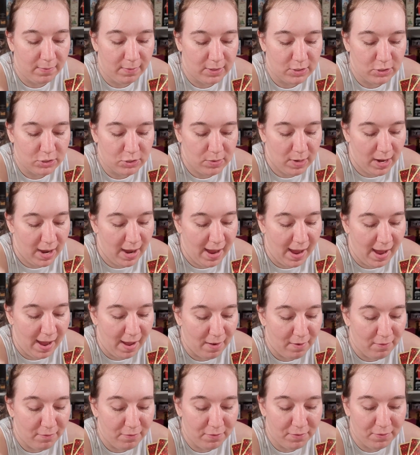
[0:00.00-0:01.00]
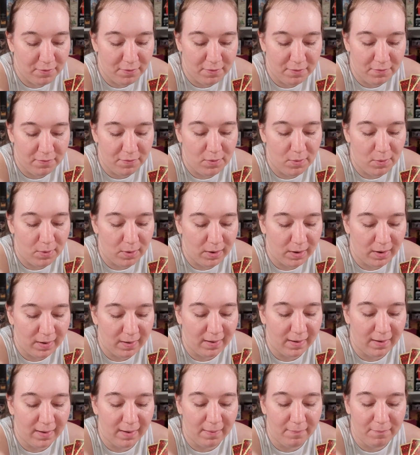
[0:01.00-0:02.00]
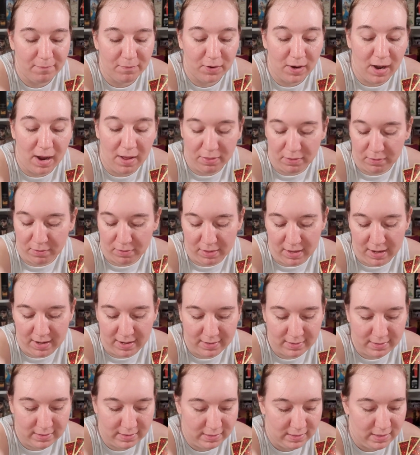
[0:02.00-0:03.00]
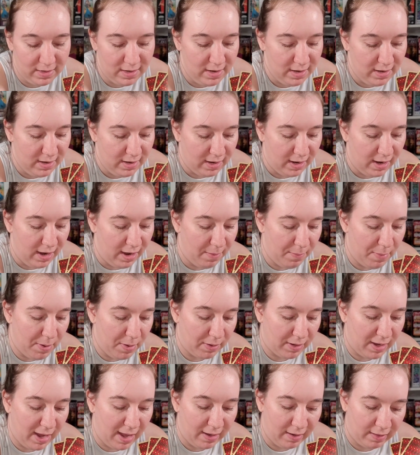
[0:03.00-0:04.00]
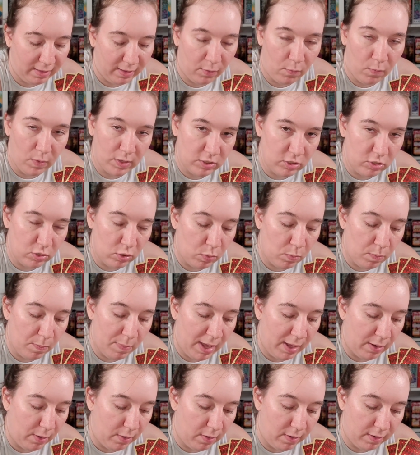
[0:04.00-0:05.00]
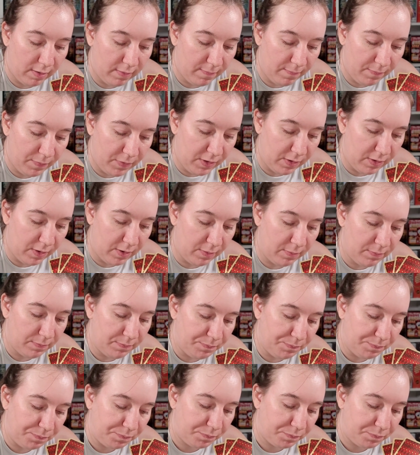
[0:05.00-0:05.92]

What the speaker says: what you have for other things, and kind of like what do you bet on, you know?